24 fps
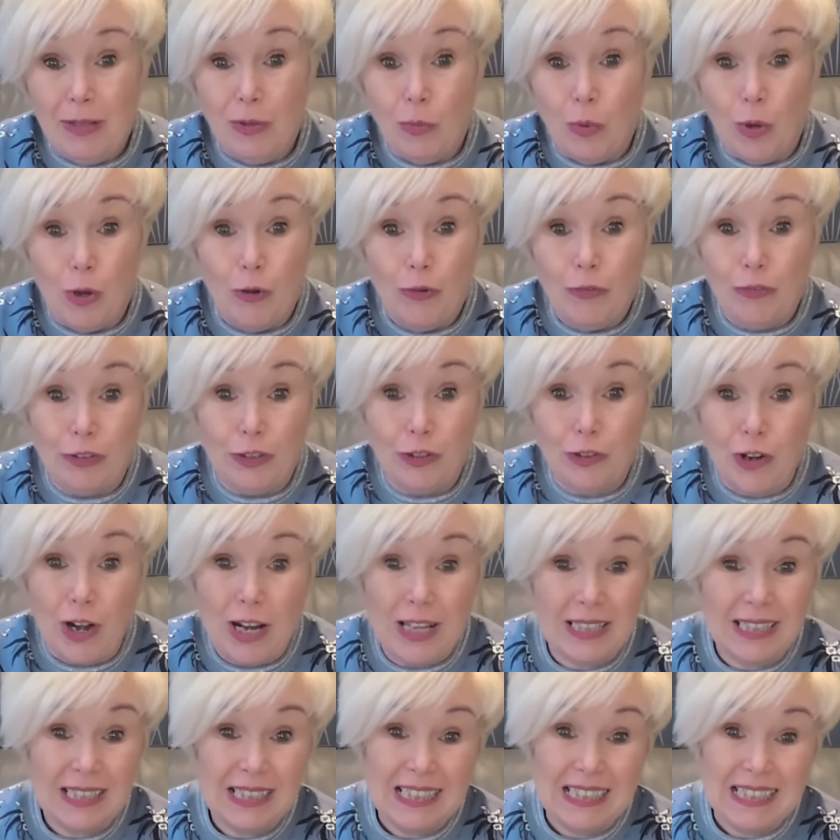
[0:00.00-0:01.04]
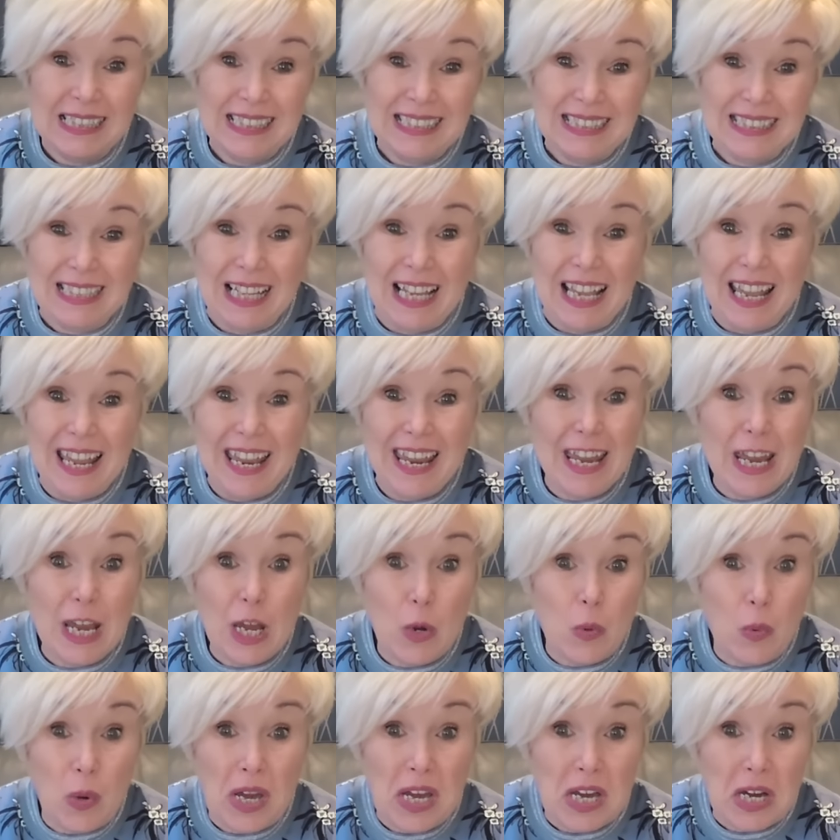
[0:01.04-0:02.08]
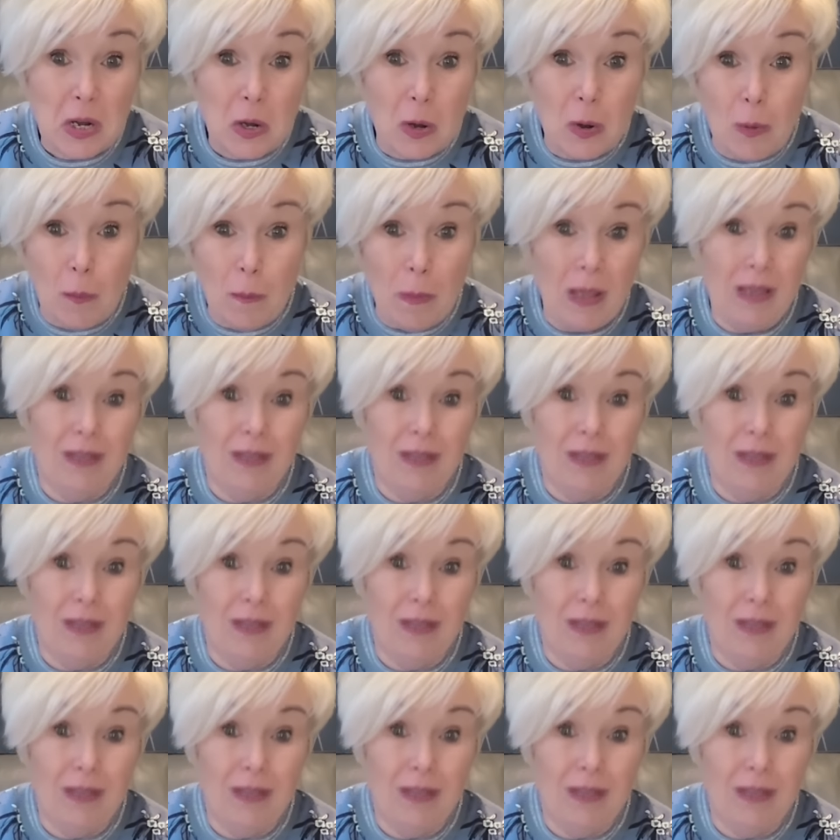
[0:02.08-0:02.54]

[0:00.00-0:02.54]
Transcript: woven dress. Here we come.